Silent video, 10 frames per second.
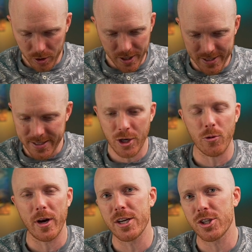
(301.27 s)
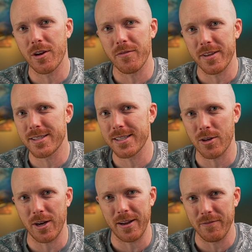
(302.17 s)
consideration of this as
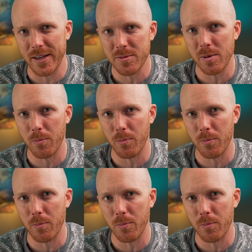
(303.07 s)
an investment